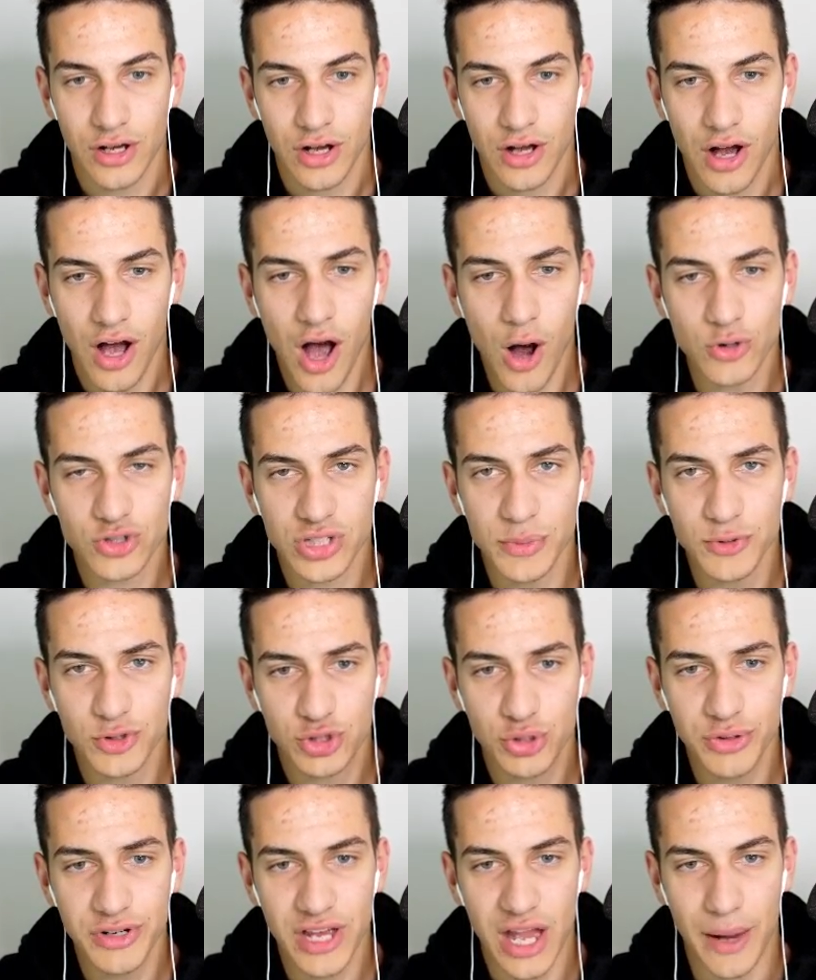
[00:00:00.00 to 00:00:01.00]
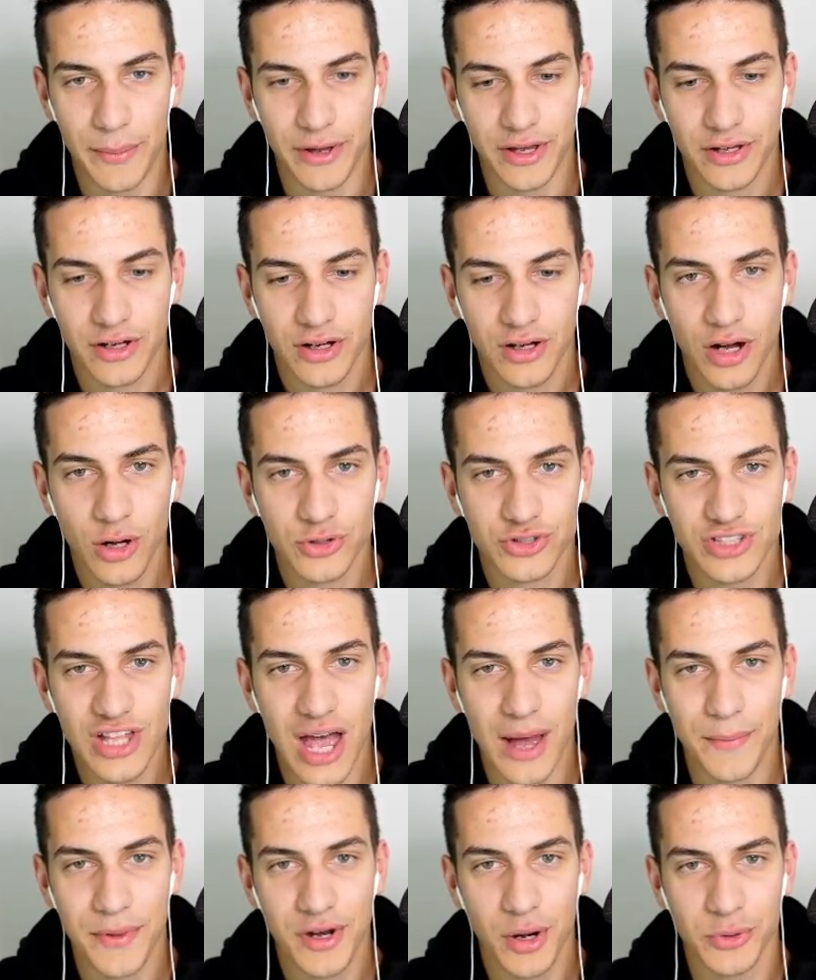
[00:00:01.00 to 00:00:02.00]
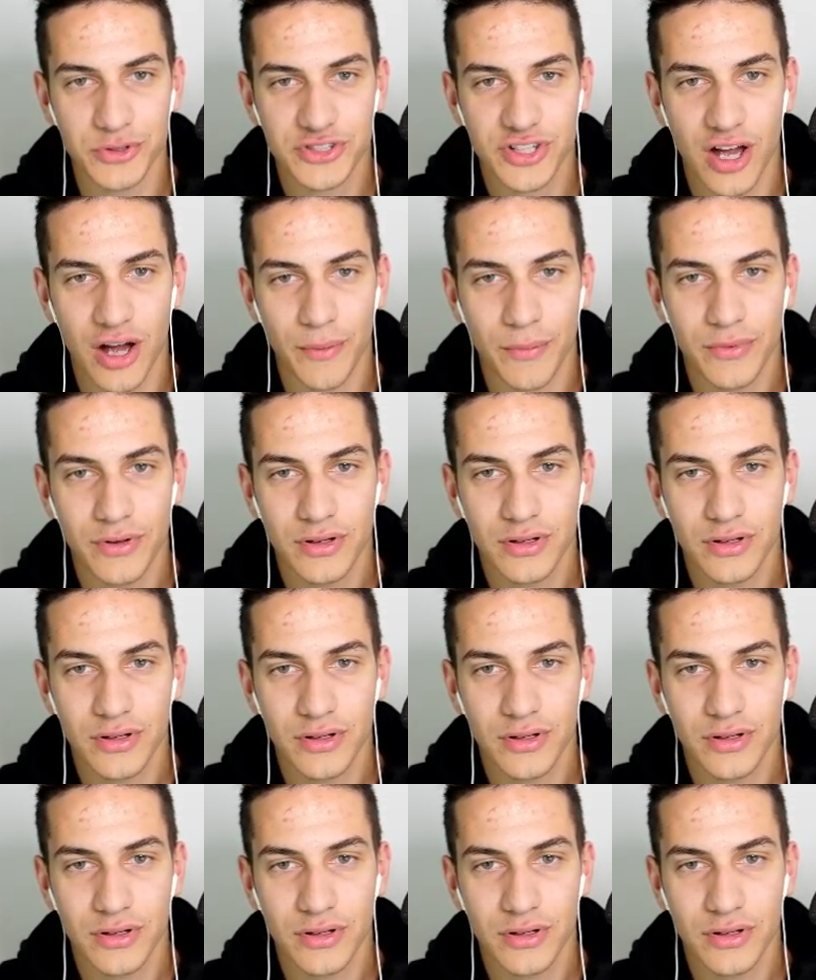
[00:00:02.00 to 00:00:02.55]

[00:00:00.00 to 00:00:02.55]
Oh, someone's shooting at me. Oh, snap. They know what's up.